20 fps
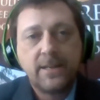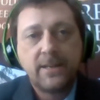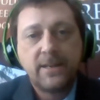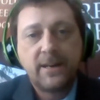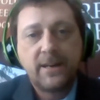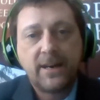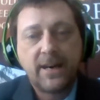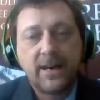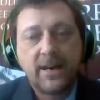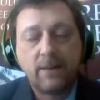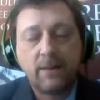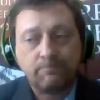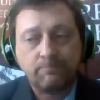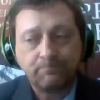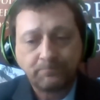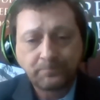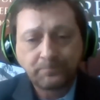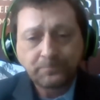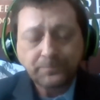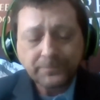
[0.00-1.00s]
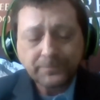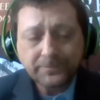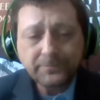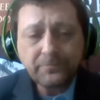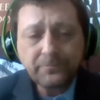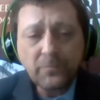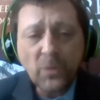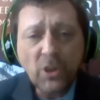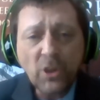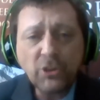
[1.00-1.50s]
Um,
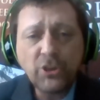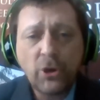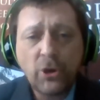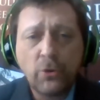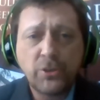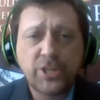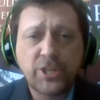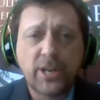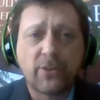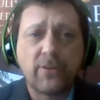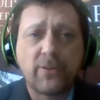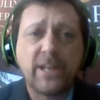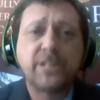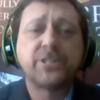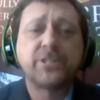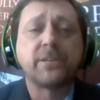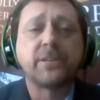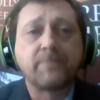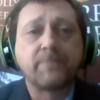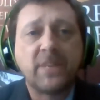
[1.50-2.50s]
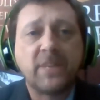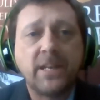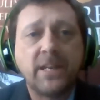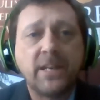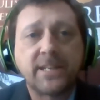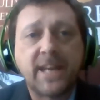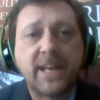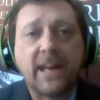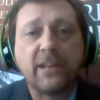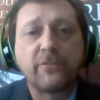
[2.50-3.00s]
cogeneration in
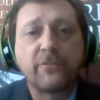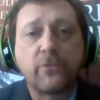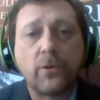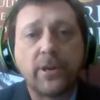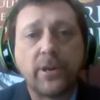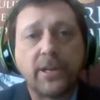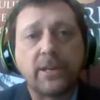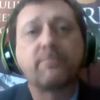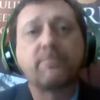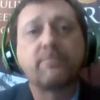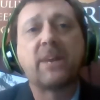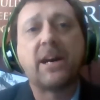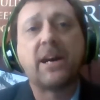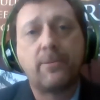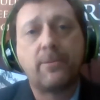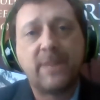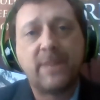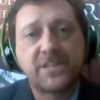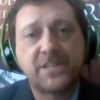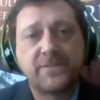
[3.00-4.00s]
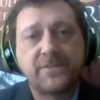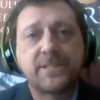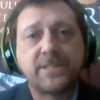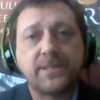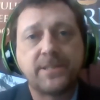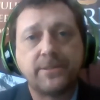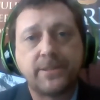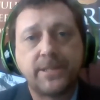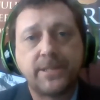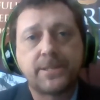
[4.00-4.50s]
California, biomass
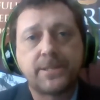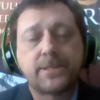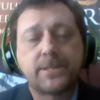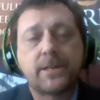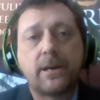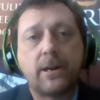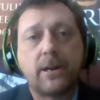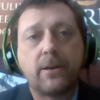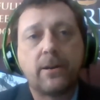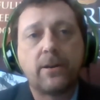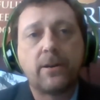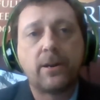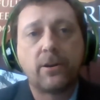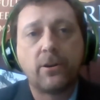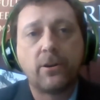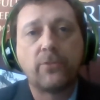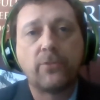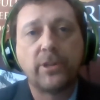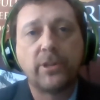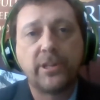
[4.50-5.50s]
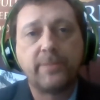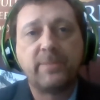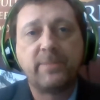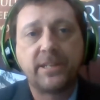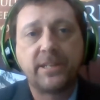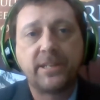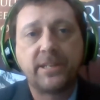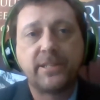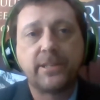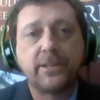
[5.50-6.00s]
facilities are, are a really
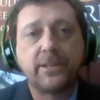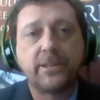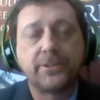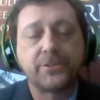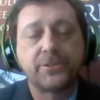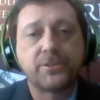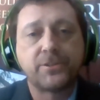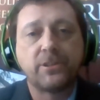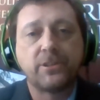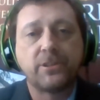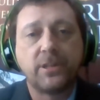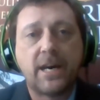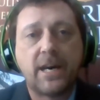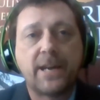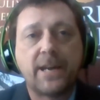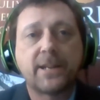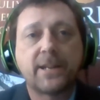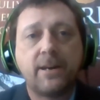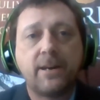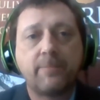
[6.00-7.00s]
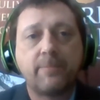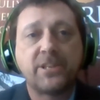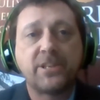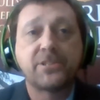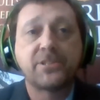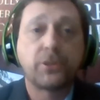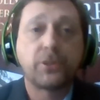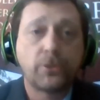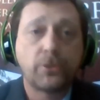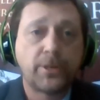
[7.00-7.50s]
big deal. And there's a lot of
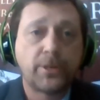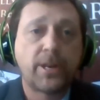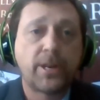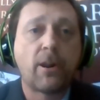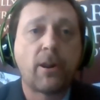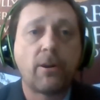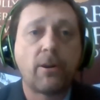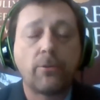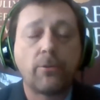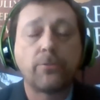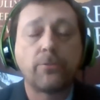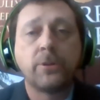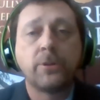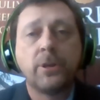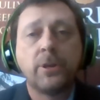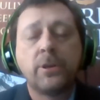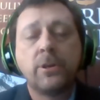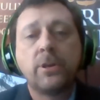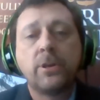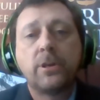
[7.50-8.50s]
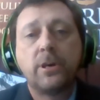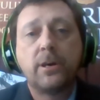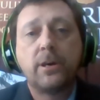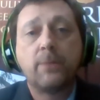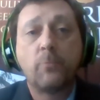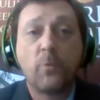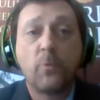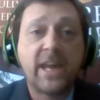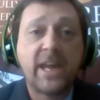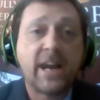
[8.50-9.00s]
companies, including our own.
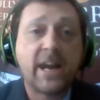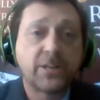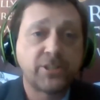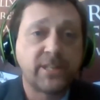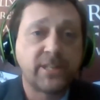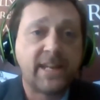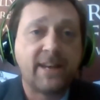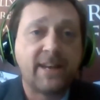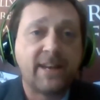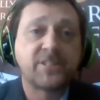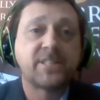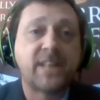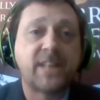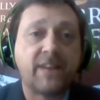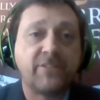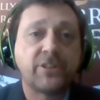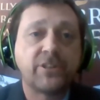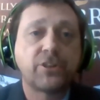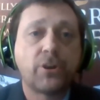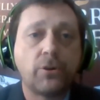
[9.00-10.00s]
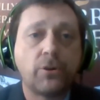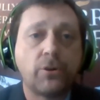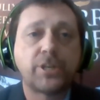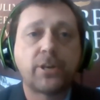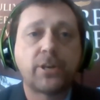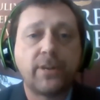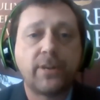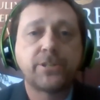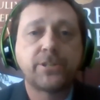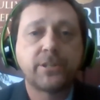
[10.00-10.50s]
Um, we actually have seven
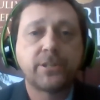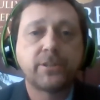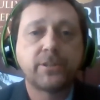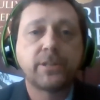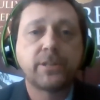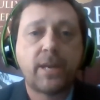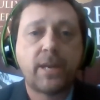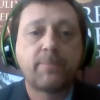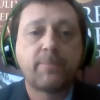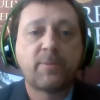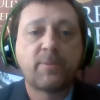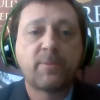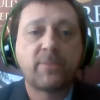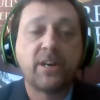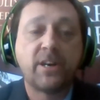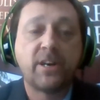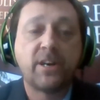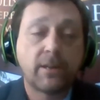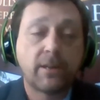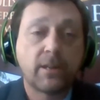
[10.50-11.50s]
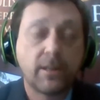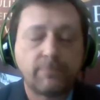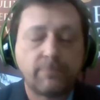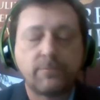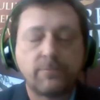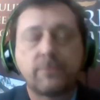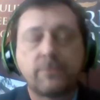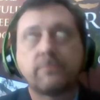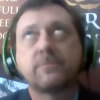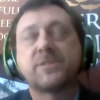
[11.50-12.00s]
cogeneration capa- uh,
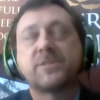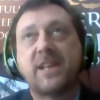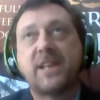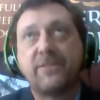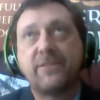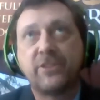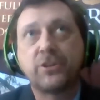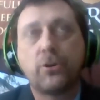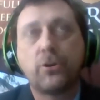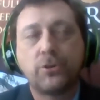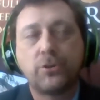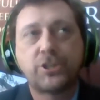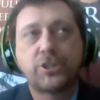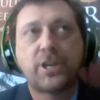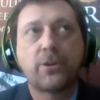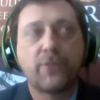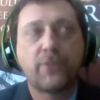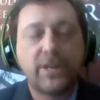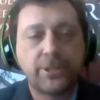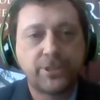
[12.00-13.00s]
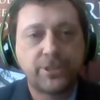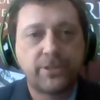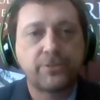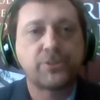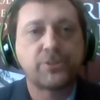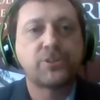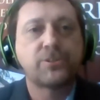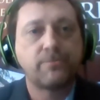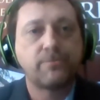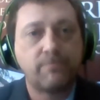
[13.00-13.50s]
seven cogeneration
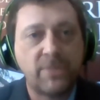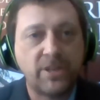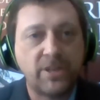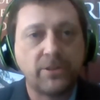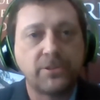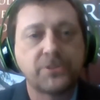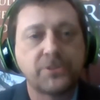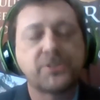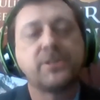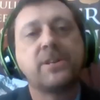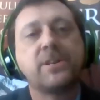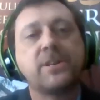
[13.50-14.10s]
mills